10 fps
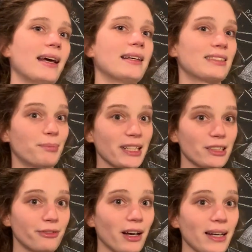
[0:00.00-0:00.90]
as
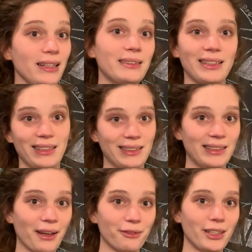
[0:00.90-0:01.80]
specified in the
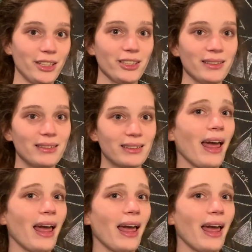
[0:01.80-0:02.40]
definition,